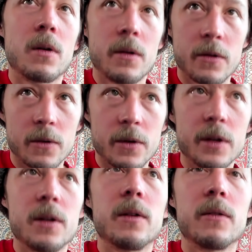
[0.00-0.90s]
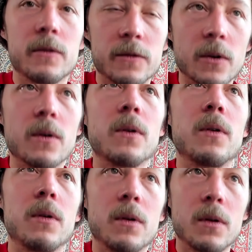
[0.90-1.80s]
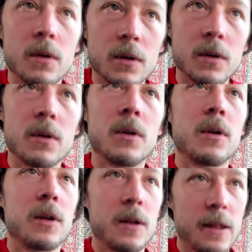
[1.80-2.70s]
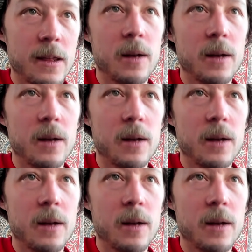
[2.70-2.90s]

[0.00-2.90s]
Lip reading: 3, 4. It's